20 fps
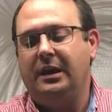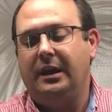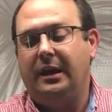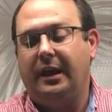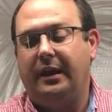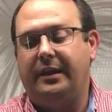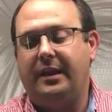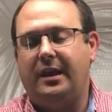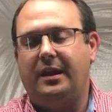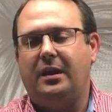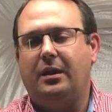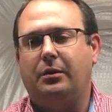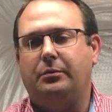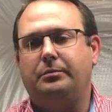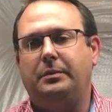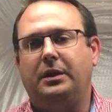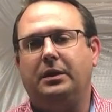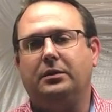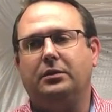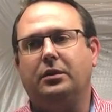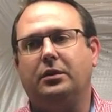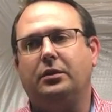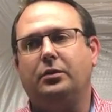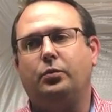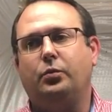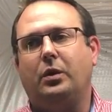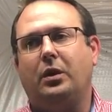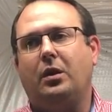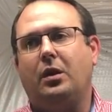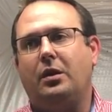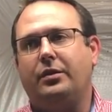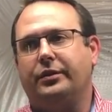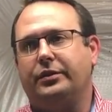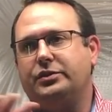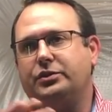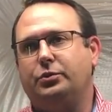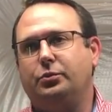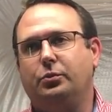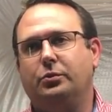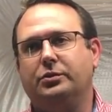and that helped me learn where all the
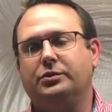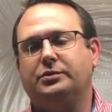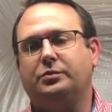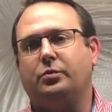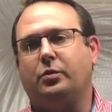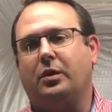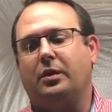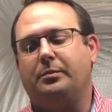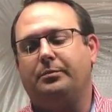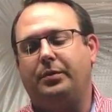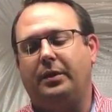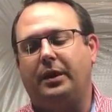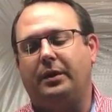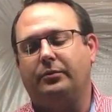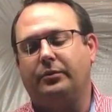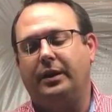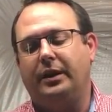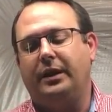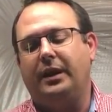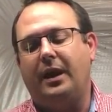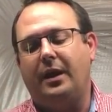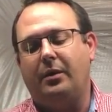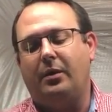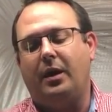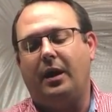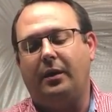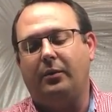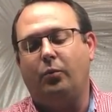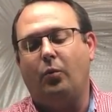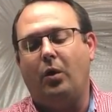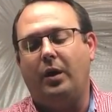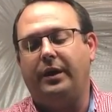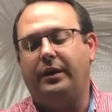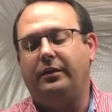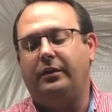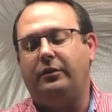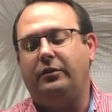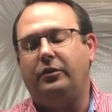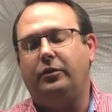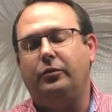tools were. But really, I wanted
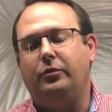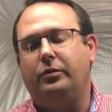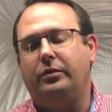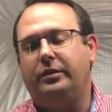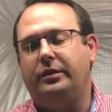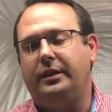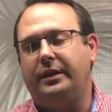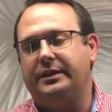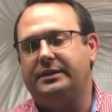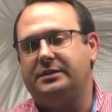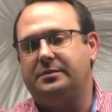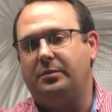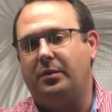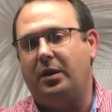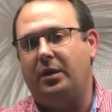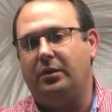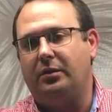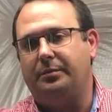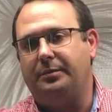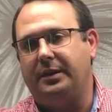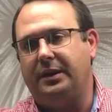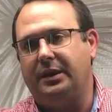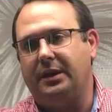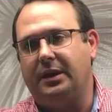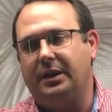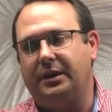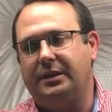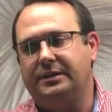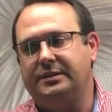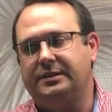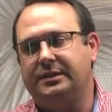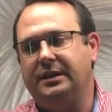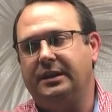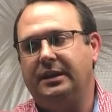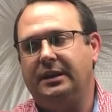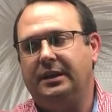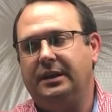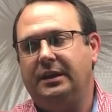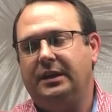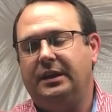to do this model because
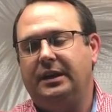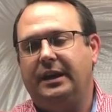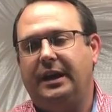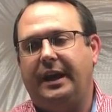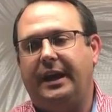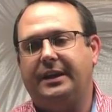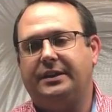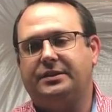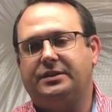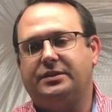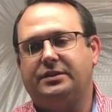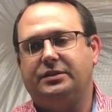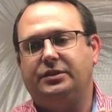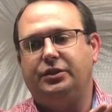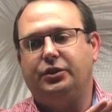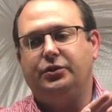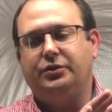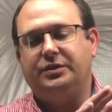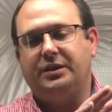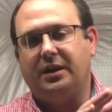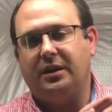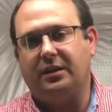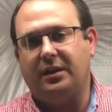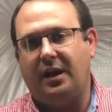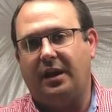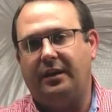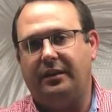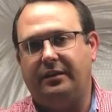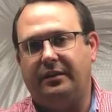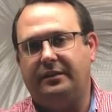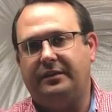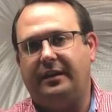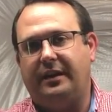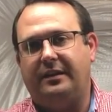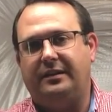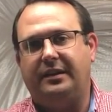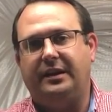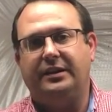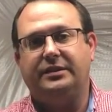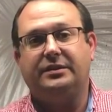it's using a lot of the
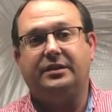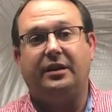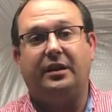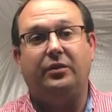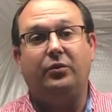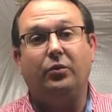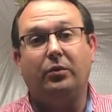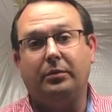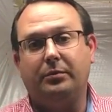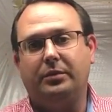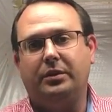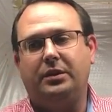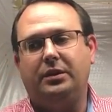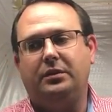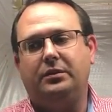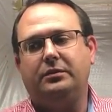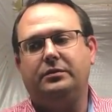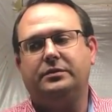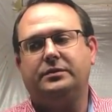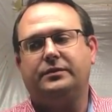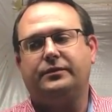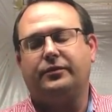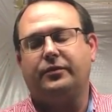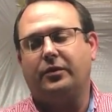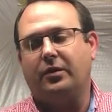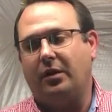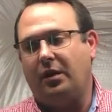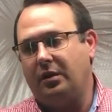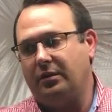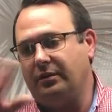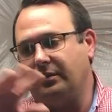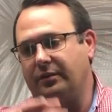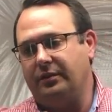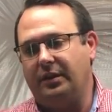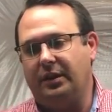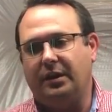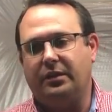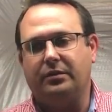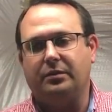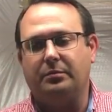techniques that I normally use for all of
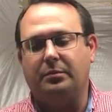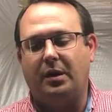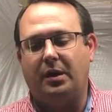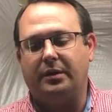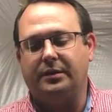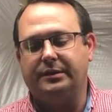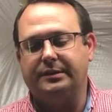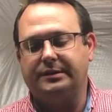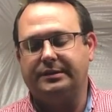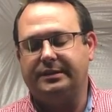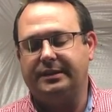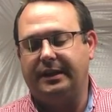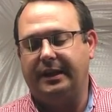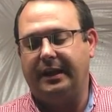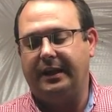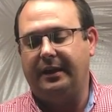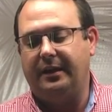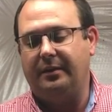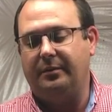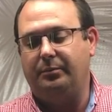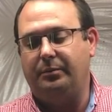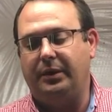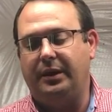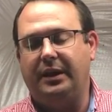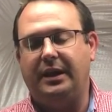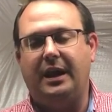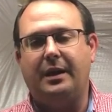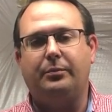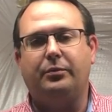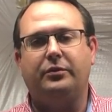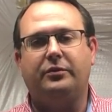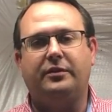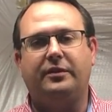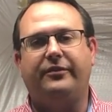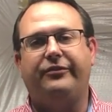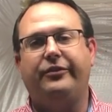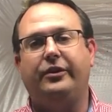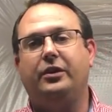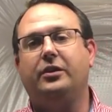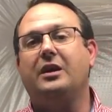the other models, and being able to
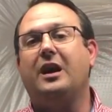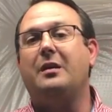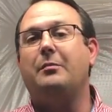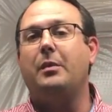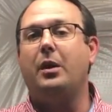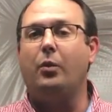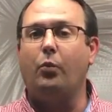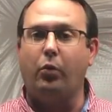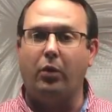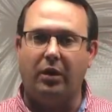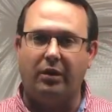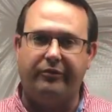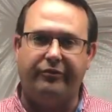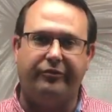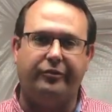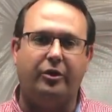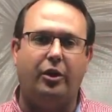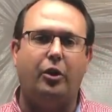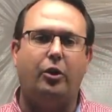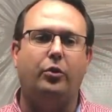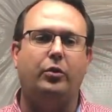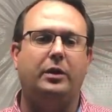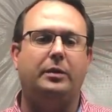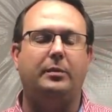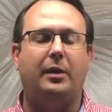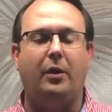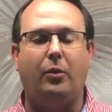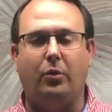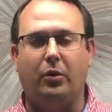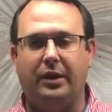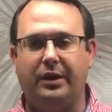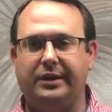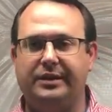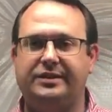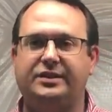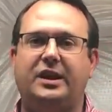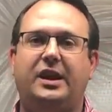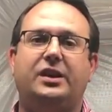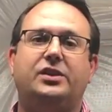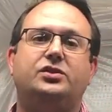figure out my workflow and my
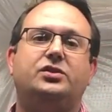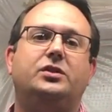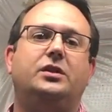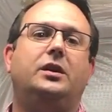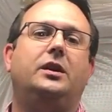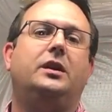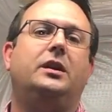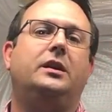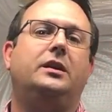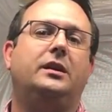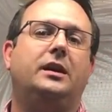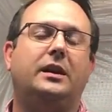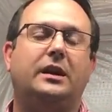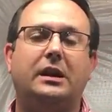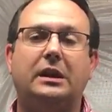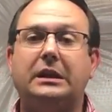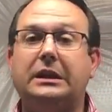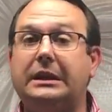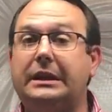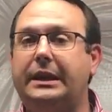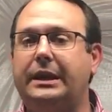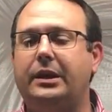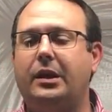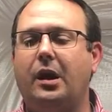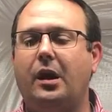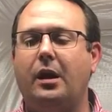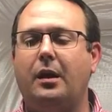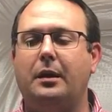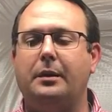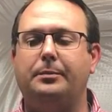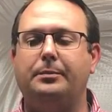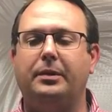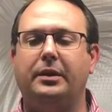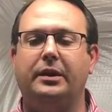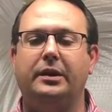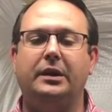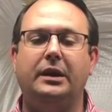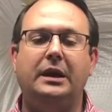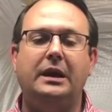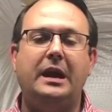organization and cleanup
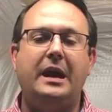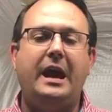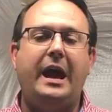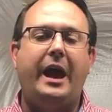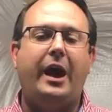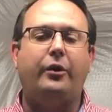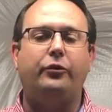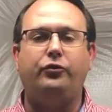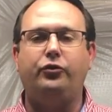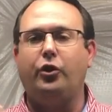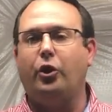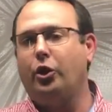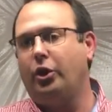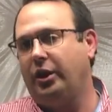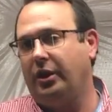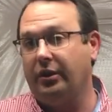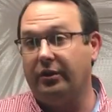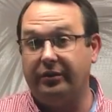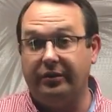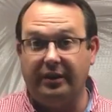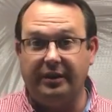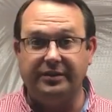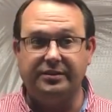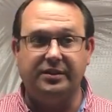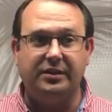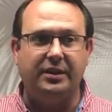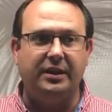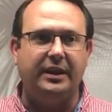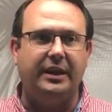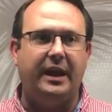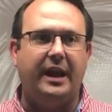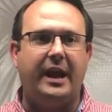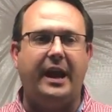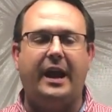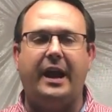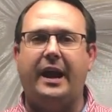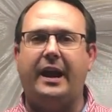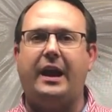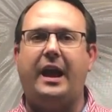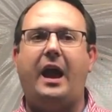and how dirty are things going to
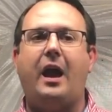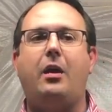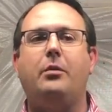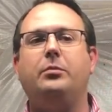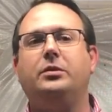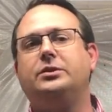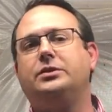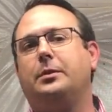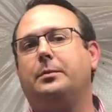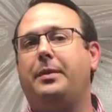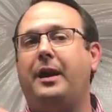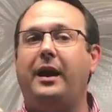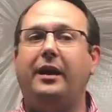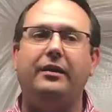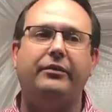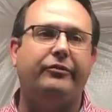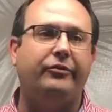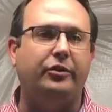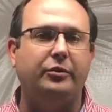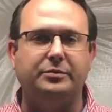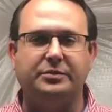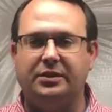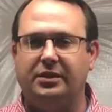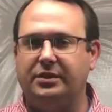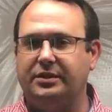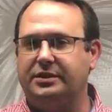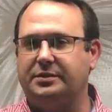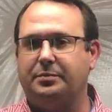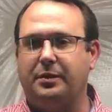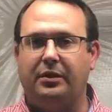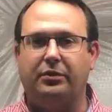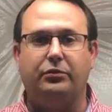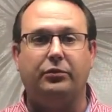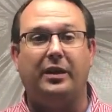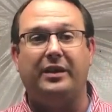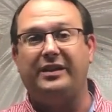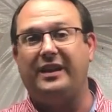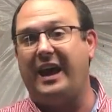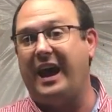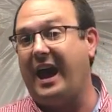get, how much are paint fumes going to spread
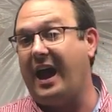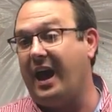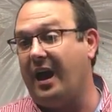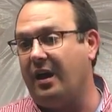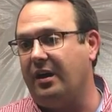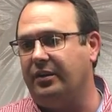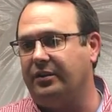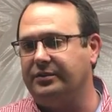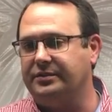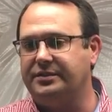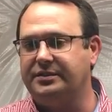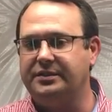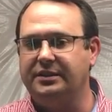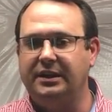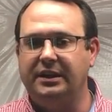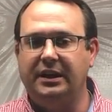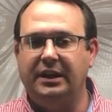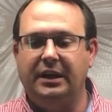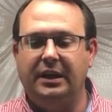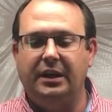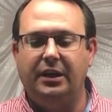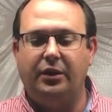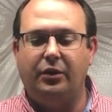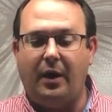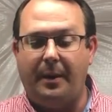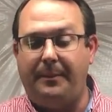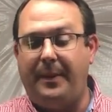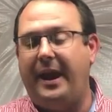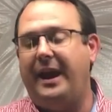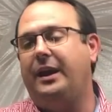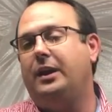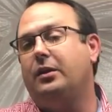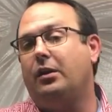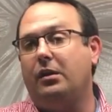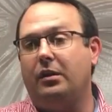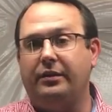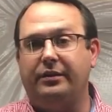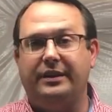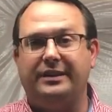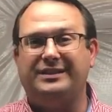throughout the house. You know, I painted
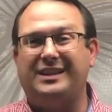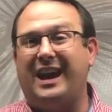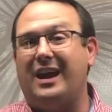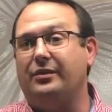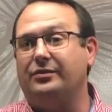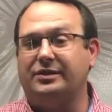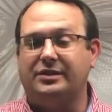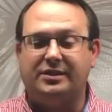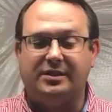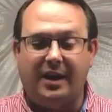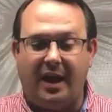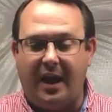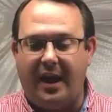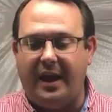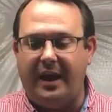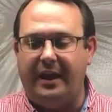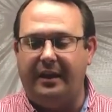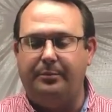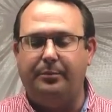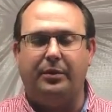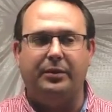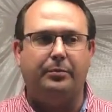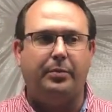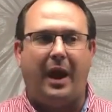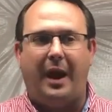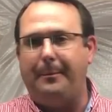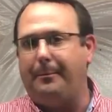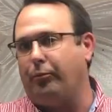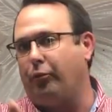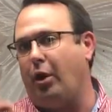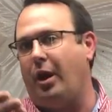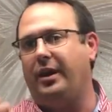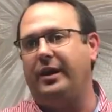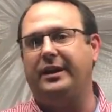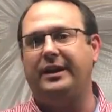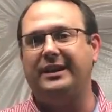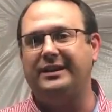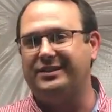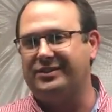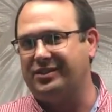all of this outside, but I brought it
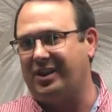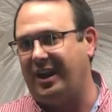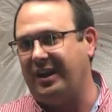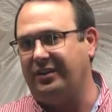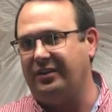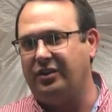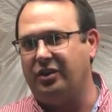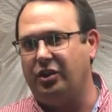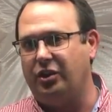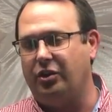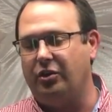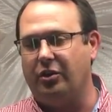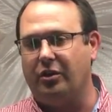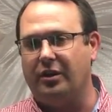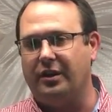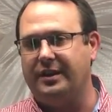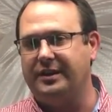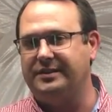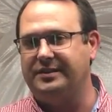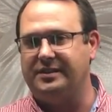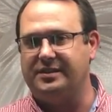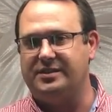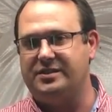inside to cure because it's